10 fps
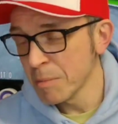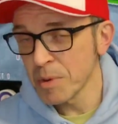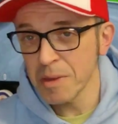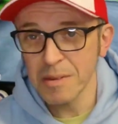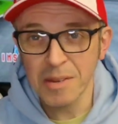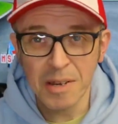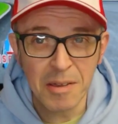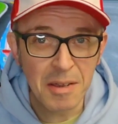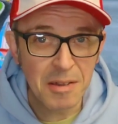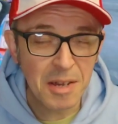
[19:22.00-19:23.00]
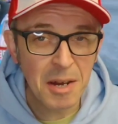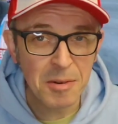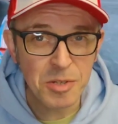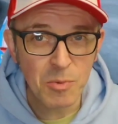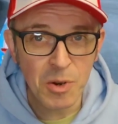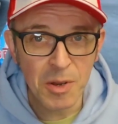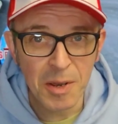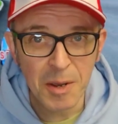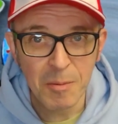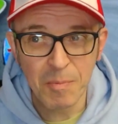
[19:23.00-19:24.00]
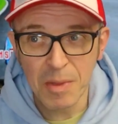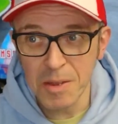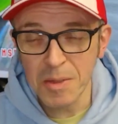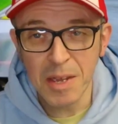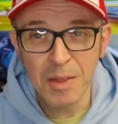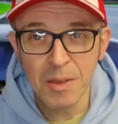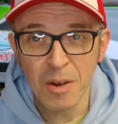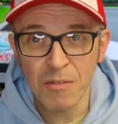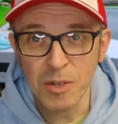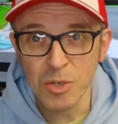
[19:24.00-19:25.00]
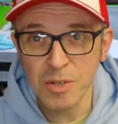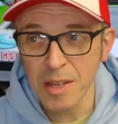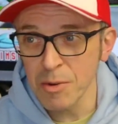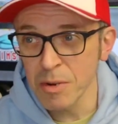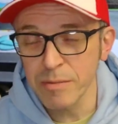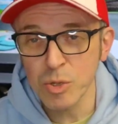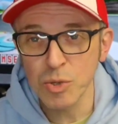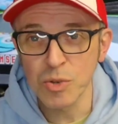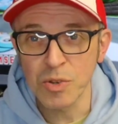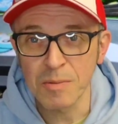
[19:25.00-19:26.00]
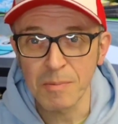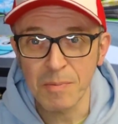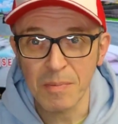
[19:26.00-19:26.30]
But you're going to work in the office, and then all of a sudden